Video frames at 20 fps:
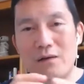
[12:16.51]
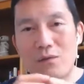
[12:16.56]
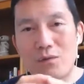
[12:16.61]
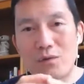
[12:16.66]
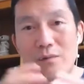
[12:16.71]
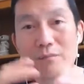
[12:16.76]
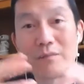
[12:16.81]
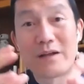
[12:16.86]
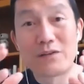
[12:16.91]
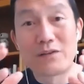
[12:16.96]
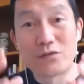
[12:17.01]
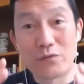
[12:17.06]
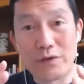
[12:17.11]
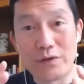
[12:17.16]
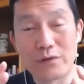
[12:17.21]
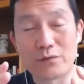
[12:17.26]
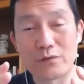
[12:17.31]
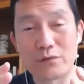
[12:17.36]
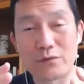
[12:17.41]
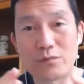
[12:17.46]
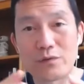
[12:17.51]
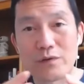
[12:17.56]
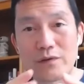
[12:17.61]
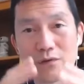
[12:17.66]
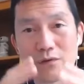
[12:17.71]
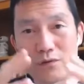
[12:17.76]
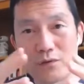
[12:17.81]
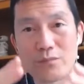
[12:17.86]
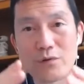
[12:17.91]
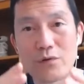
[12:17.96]
with a mentoring group with a
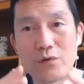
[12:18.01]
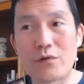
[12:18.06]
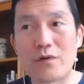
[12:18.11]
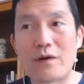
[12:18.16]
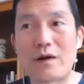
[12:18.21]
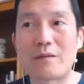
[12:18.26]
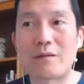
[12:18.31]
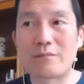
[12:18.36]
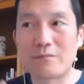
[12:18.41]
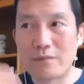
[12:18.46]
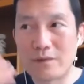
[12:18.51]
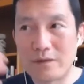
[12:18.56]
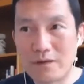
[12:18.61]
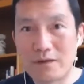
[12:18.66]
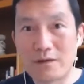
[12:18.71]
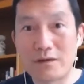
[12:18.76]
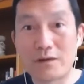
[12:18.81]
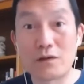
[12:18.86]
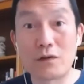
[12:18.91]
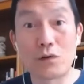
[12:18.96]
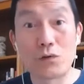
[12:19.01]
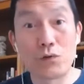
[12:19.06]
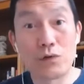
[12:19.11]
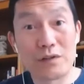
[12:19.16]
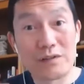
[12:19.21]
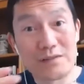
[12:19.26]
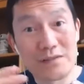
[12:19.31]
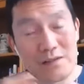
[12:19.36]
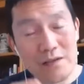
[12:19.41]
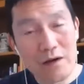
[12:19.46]
group program you know you
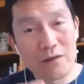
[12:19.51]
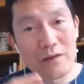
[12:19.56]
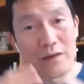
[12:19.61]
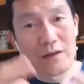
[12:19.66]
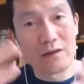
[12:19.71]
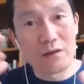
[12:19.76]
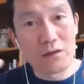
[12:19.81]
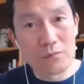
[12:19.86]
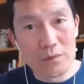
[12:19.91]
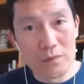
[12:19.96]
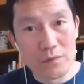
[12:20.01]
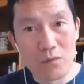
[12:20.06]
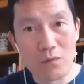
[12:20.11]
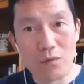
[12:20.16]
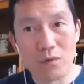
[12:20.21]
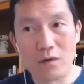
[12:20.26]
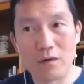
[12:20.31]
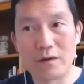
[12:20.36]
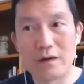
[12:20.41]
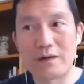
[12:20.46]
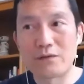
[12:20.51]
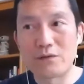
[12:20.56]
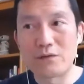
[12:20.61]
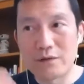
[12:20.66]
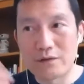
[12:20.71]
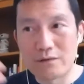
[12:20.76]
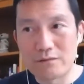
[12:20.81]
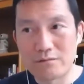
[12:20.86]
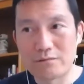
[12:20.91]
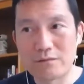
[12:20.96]
can scale that a little bit more and you
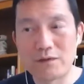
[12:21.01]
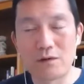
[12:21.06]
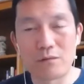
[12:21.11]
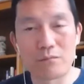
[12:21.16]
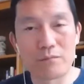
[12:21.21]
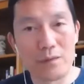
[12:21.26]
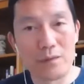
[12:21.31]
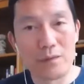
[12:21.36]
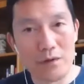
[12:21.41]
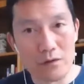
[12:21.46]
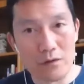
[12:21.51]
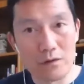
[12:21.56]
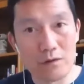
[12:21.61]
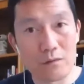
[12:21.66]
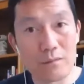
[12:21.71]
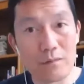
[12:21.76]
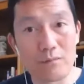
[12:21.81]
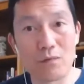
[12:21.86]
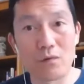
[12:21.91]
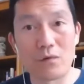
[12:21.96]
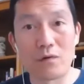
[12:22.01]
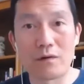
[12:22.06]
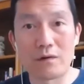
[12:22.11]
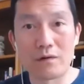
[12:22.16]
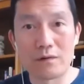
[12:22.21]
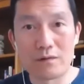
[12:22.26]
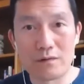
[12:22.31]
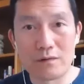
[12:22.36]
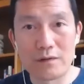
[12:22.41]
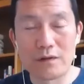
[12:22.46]
could you know maybe earn a little bit
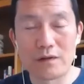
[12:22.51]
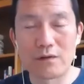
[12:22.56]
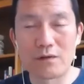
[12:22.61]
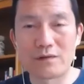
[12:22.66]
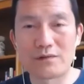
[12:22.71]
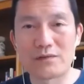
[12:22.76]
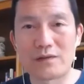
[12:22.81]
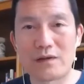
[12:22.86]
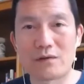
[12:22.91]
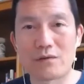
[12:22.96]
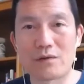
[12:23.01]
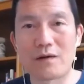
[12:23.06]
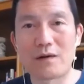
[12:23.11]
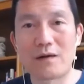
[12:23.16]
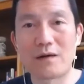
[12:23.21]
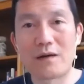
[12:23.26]
more you know etc